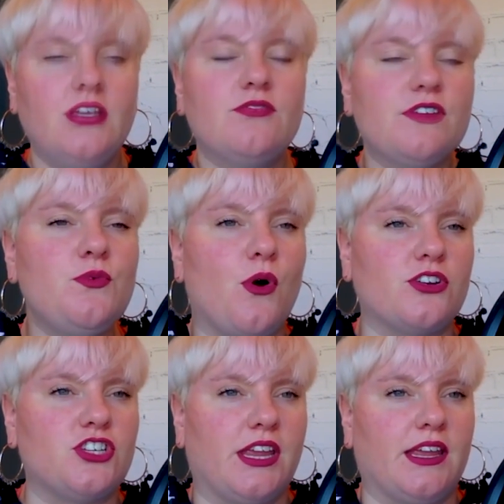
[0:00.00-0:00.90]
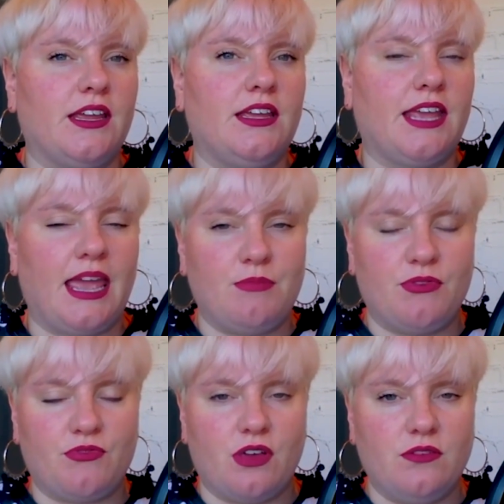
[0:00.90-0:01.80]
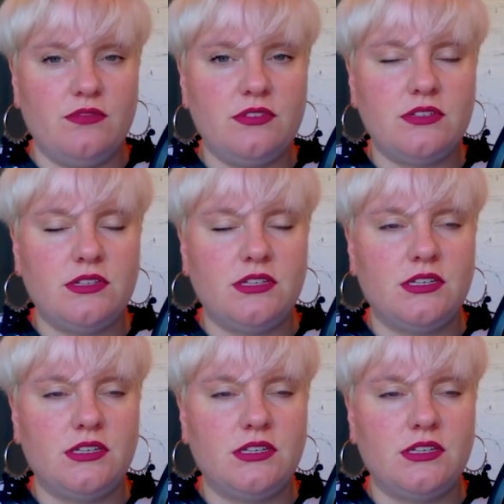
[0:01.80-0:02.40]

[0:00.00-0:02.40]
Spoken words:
rewatching Game of Thrones,